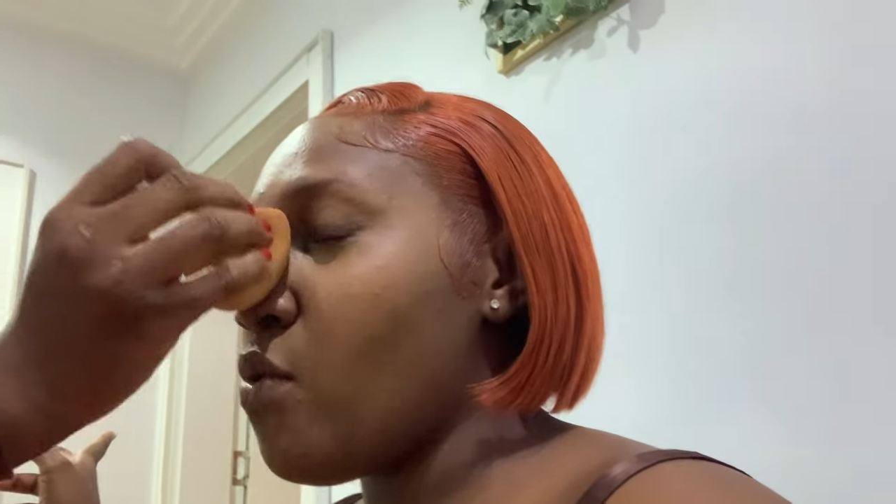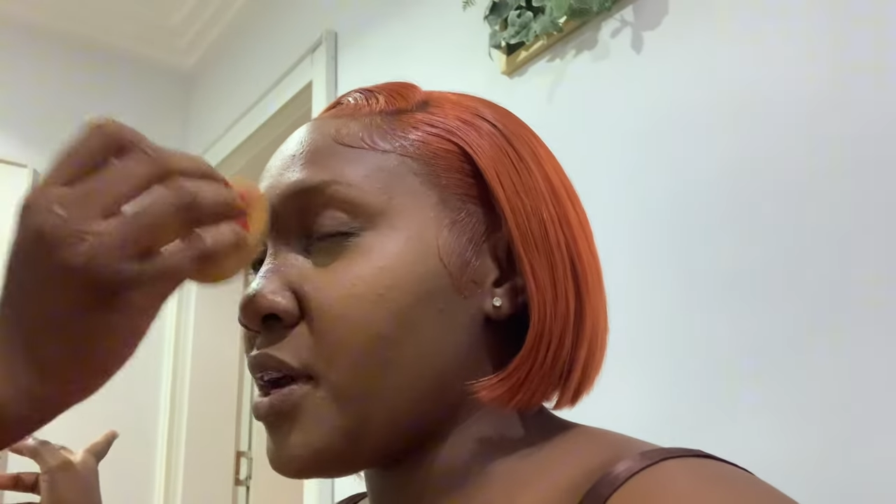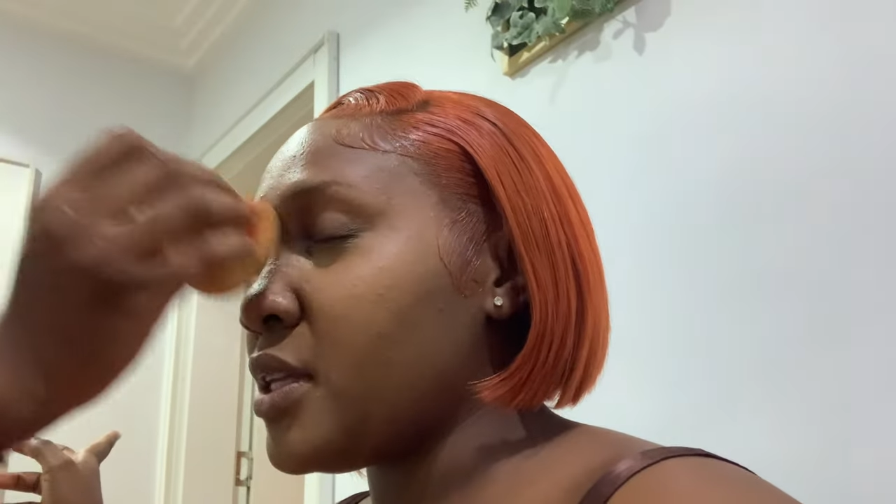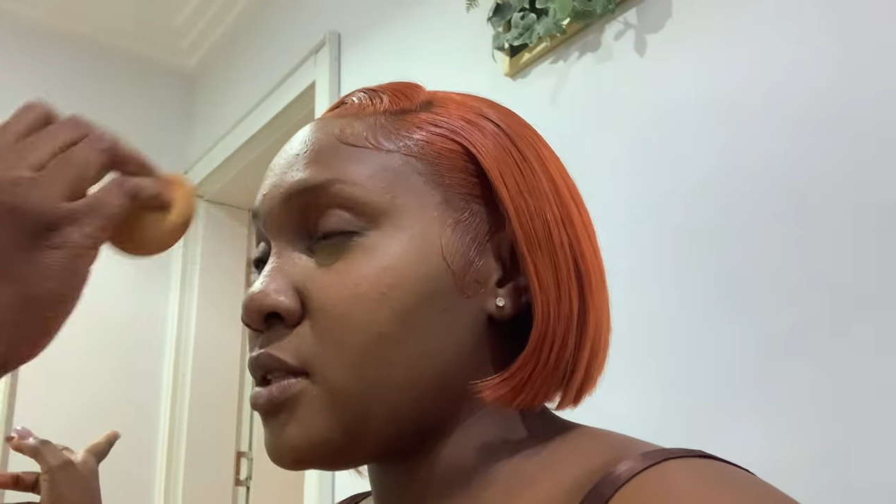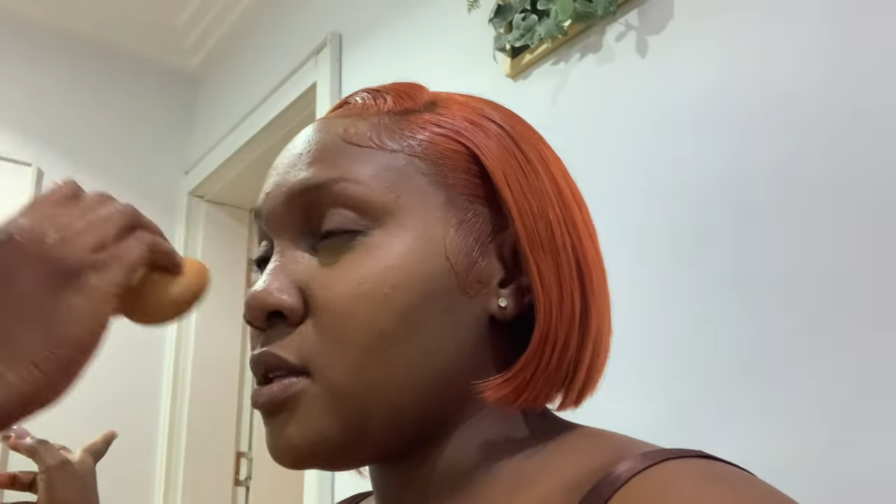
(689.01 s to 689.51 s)

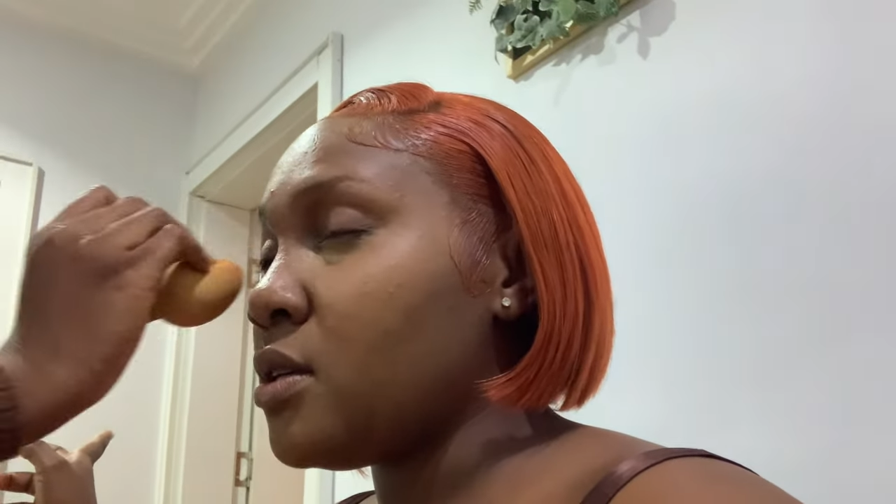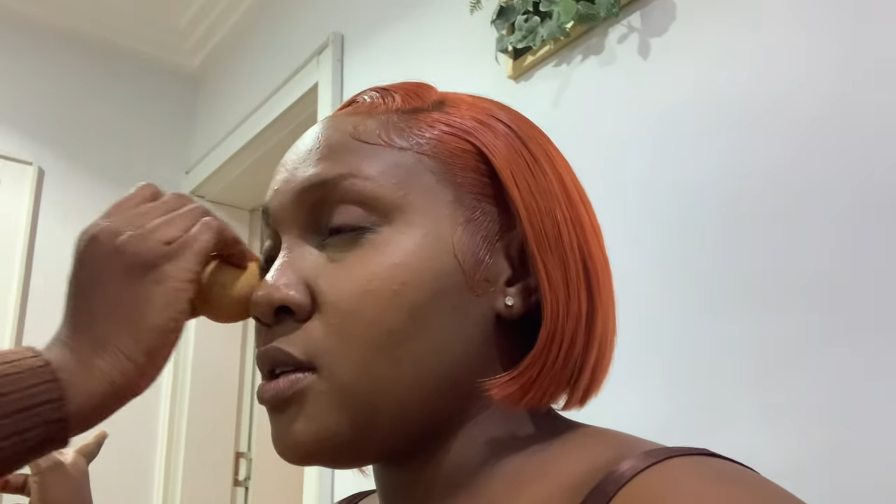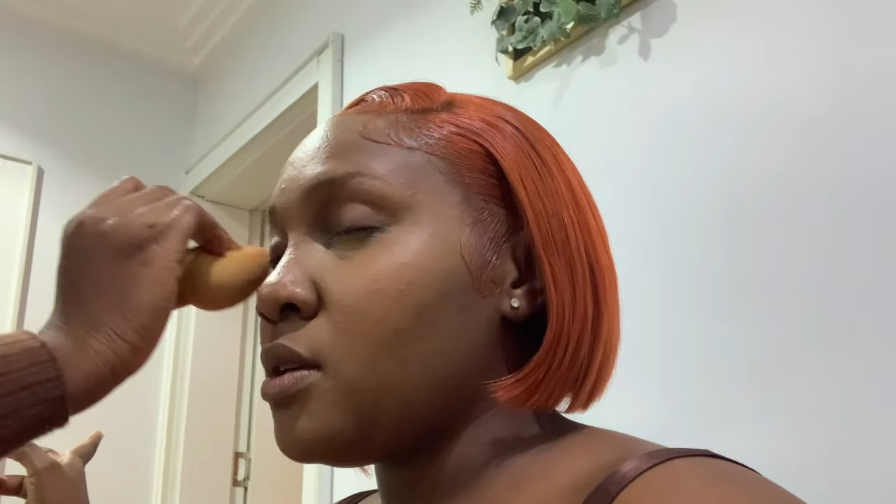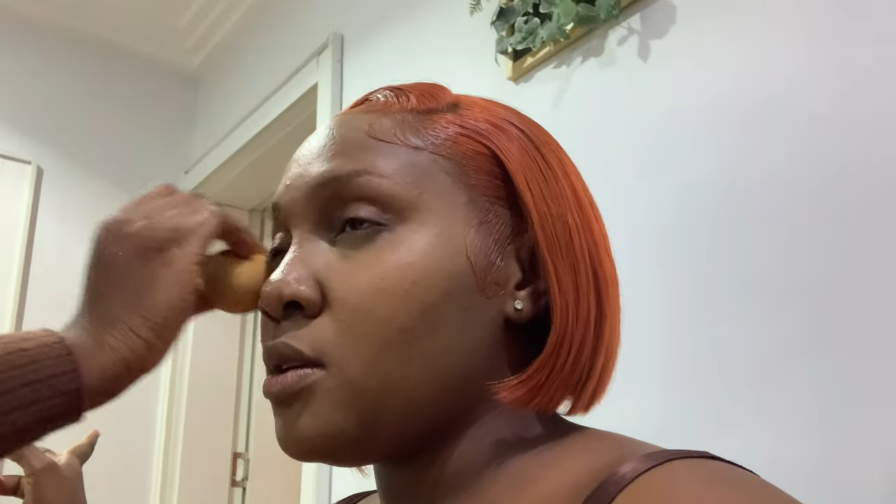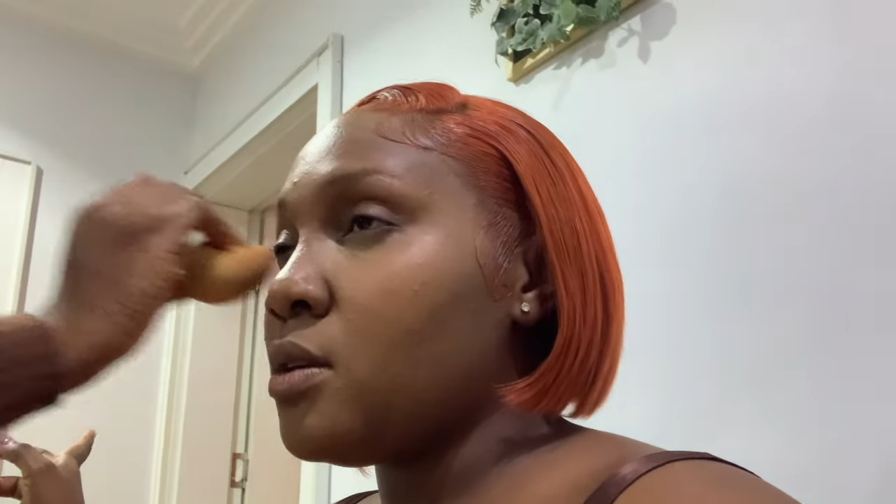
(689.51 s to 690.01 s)
working.
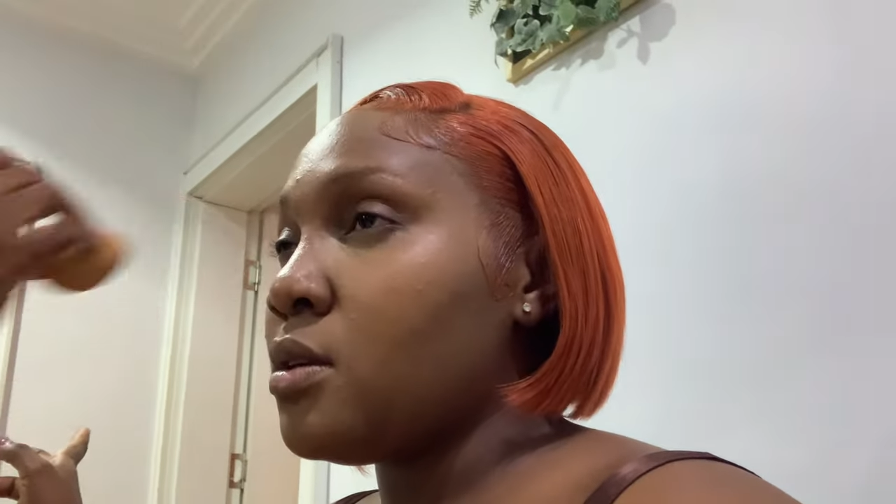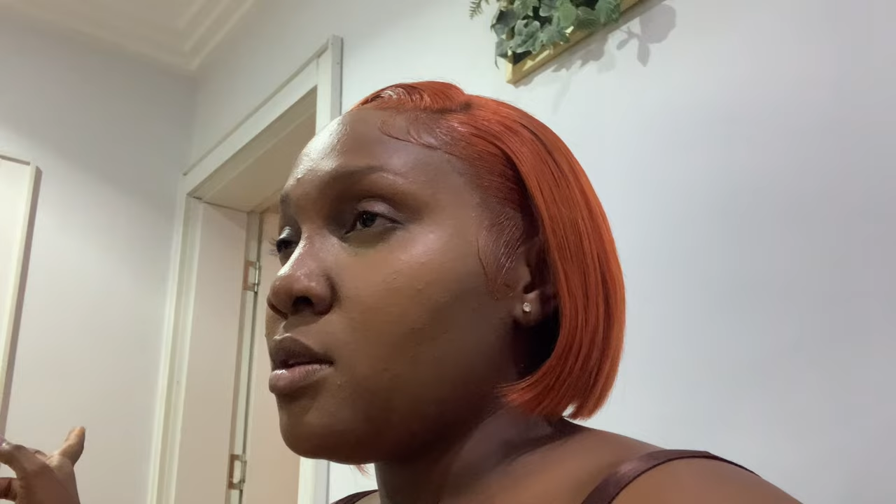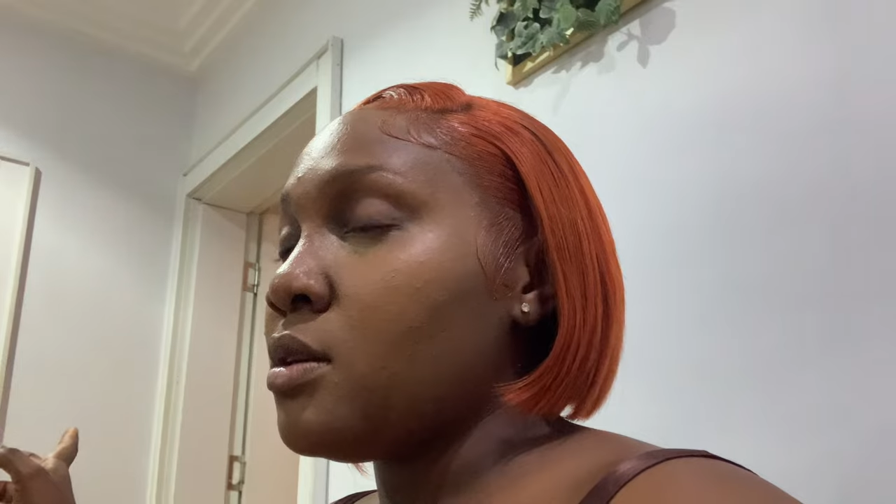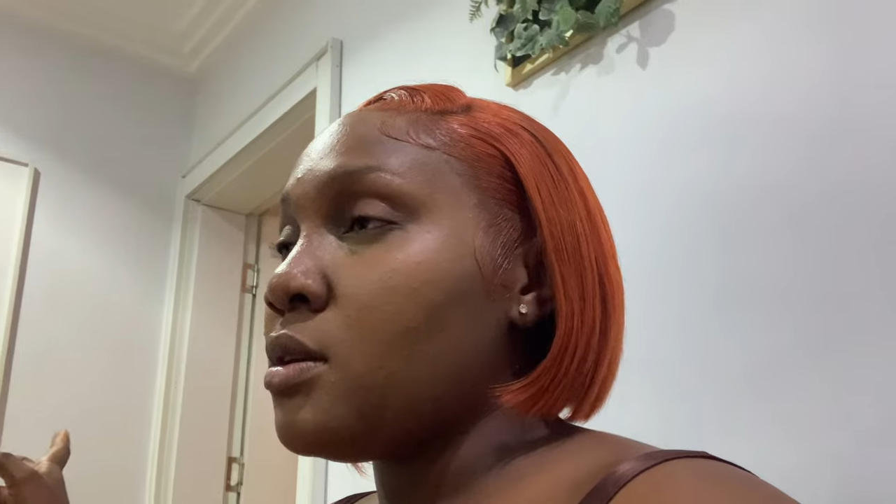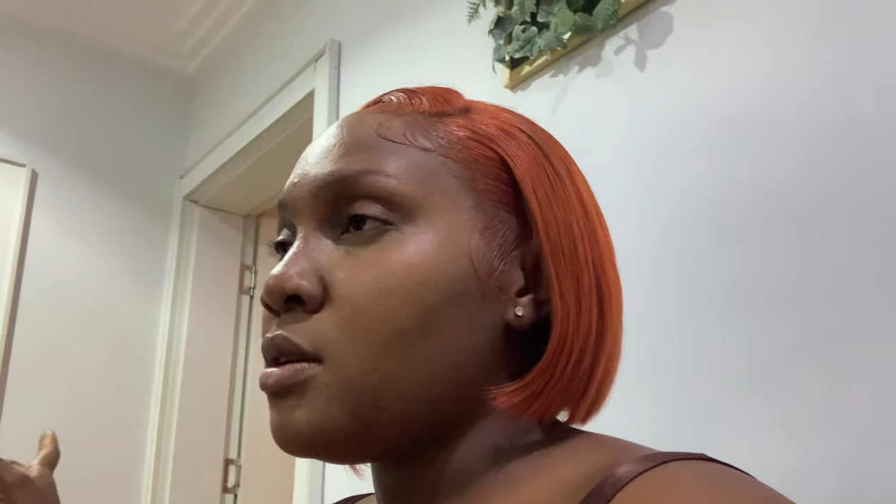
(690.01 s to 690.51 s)

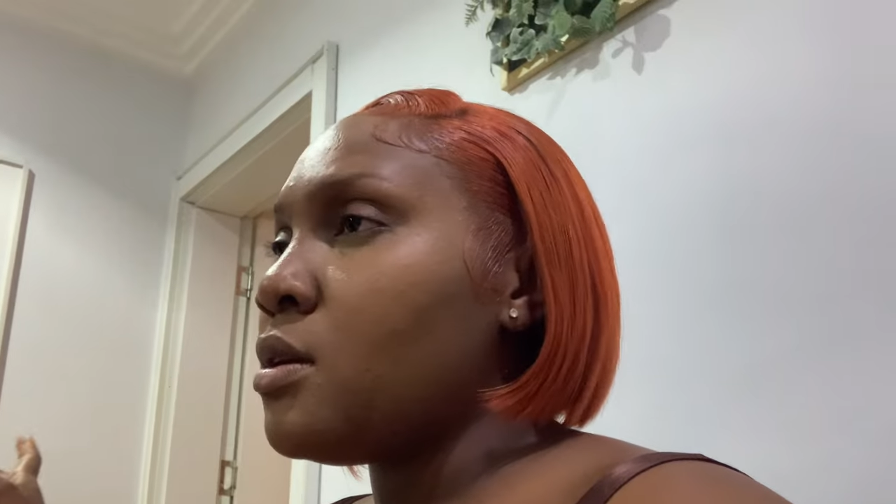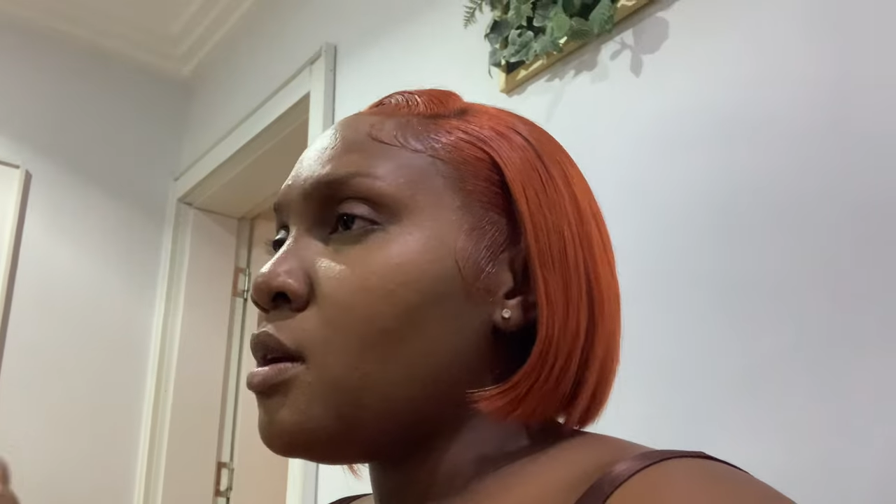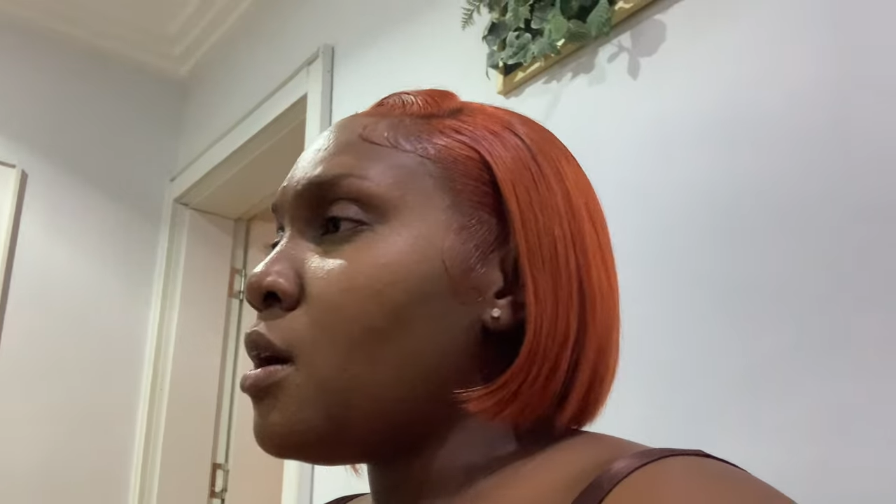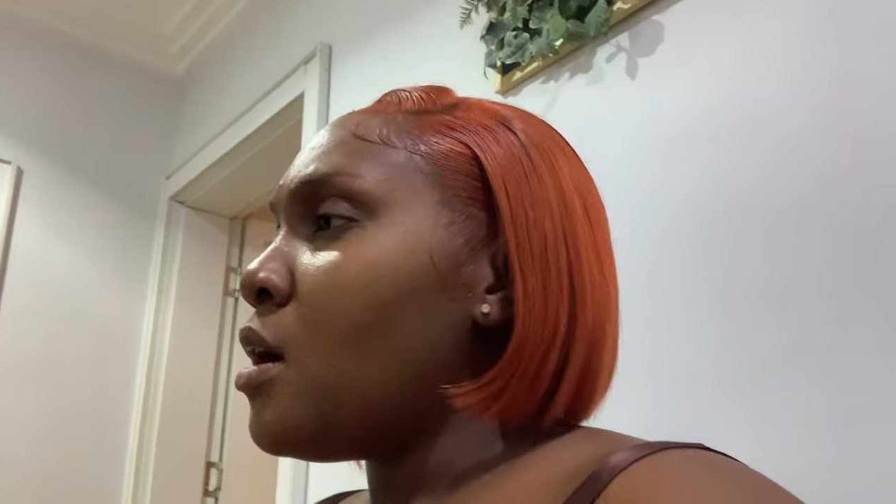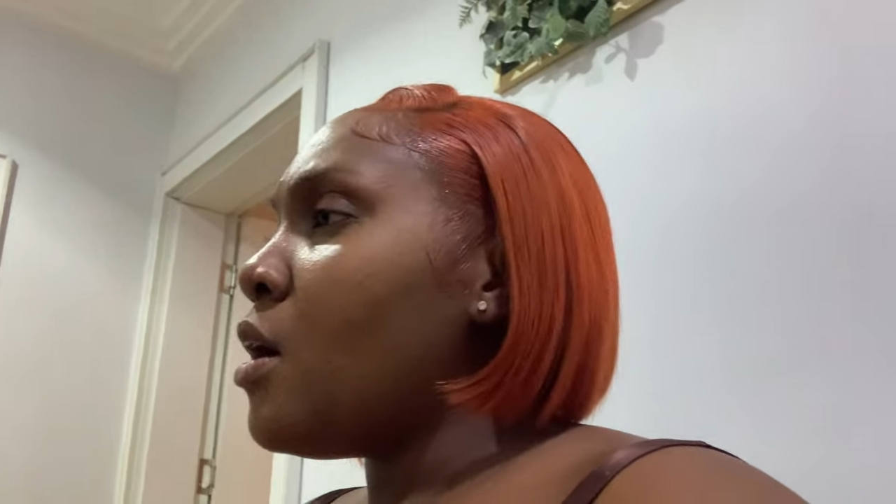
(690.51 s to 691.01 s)

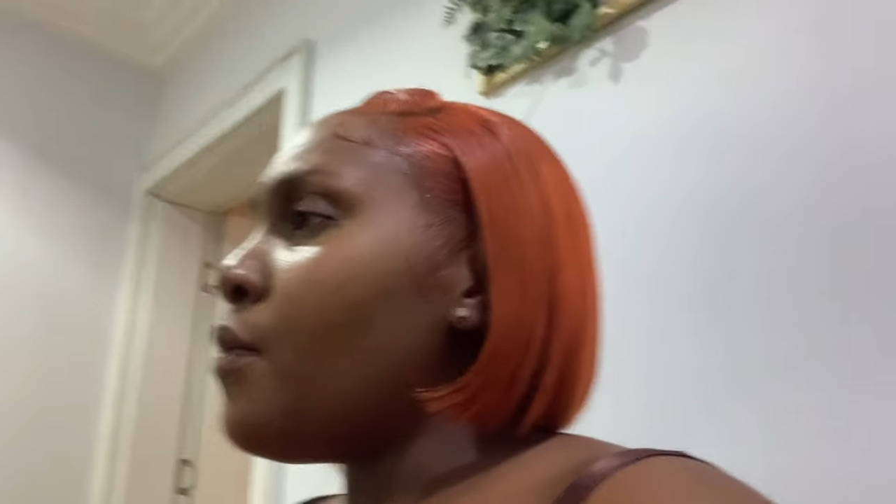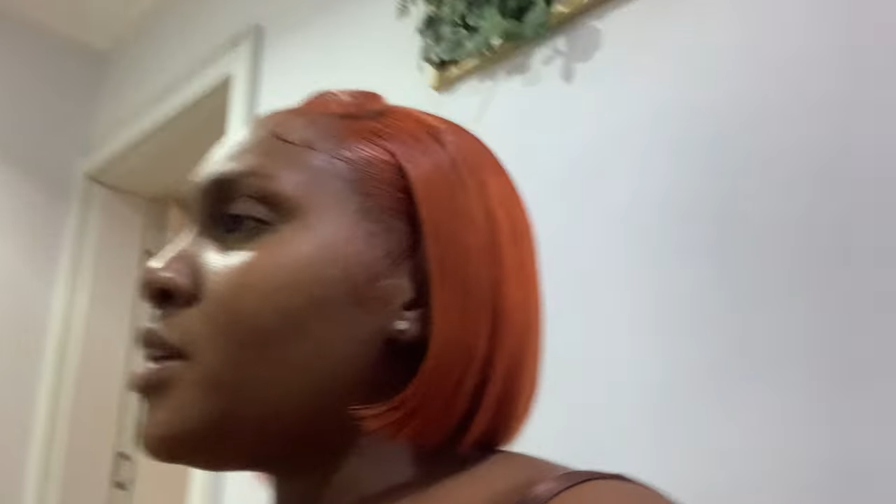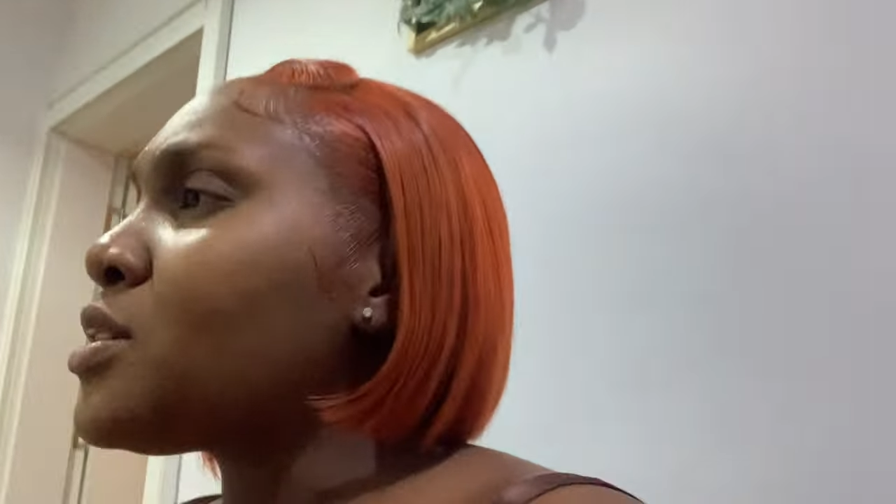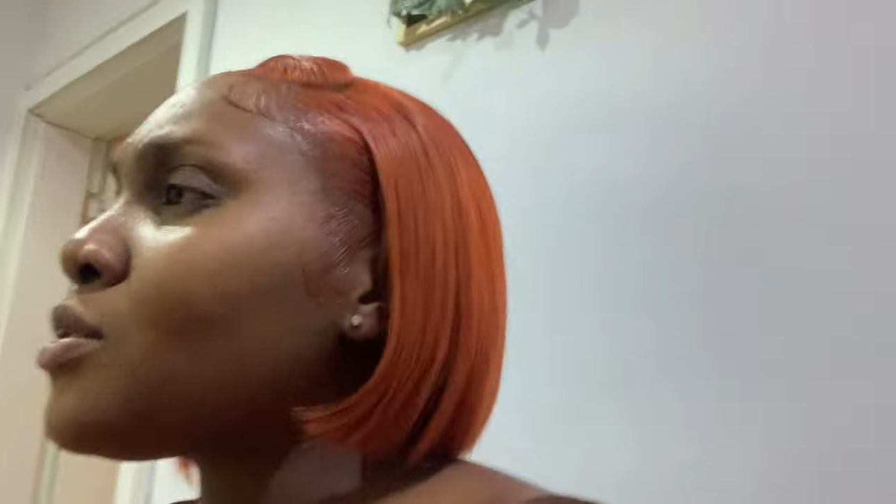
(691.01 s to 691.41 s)
Which